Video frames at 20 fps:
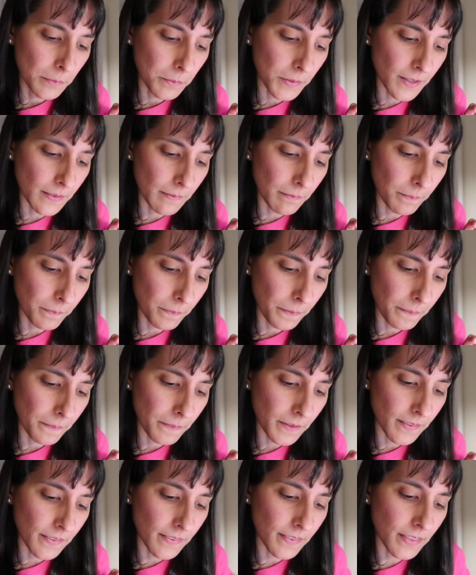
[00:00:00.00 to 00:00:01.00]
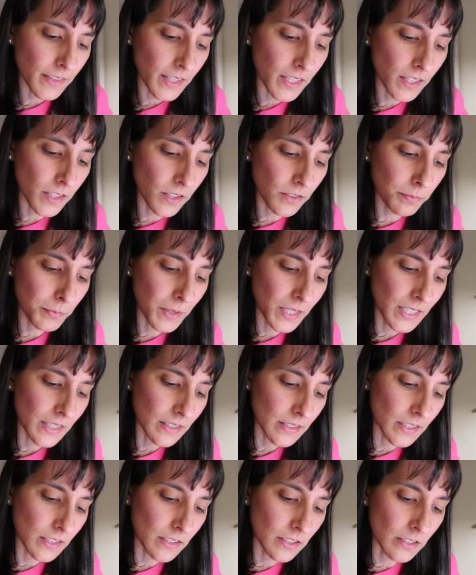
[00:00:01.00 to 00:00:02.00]
But this thing of money
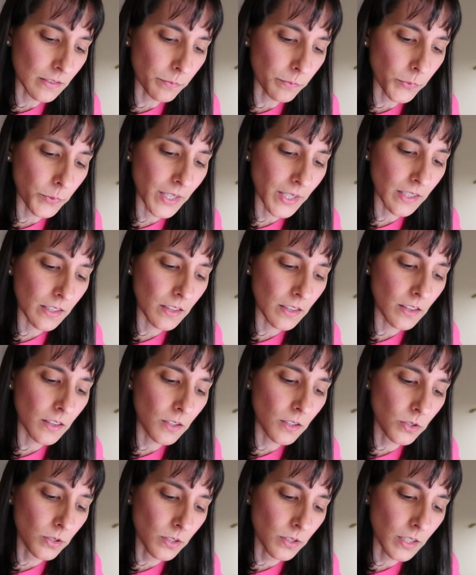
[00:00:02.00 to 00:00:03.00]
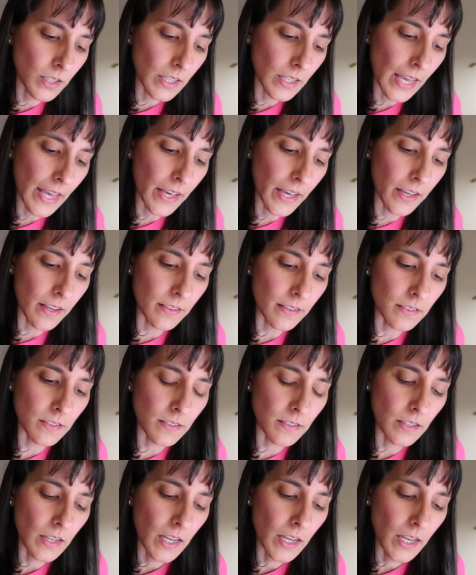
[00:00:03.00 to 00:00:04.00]
addiction, we can look
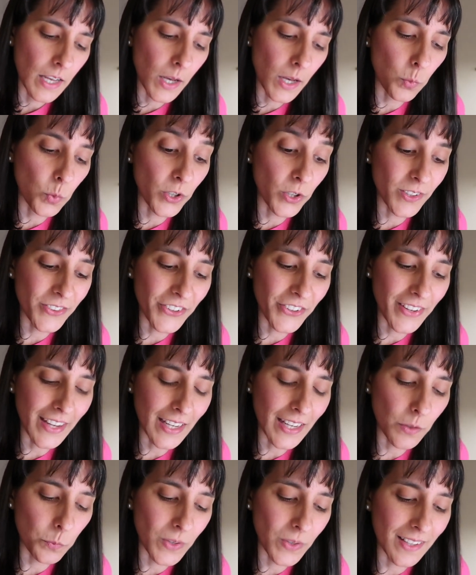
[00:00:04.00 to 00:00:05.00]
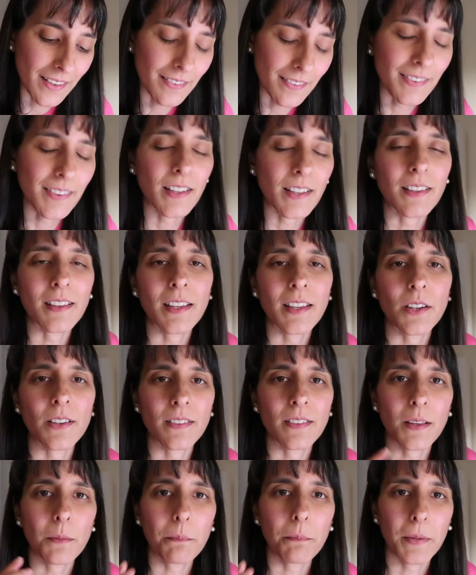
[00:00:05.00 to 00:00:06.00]
at our world today and we can see that there are
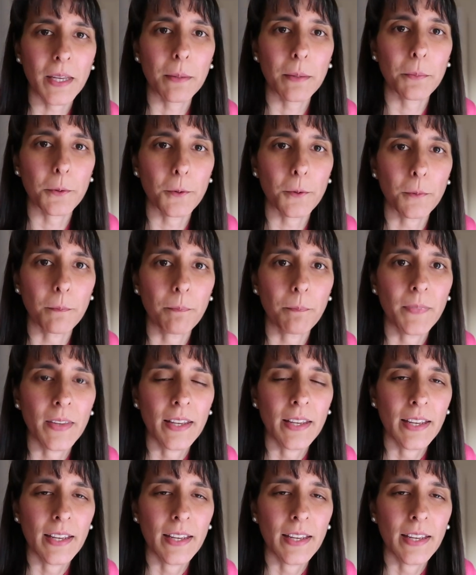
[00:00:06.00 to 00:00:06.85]
some people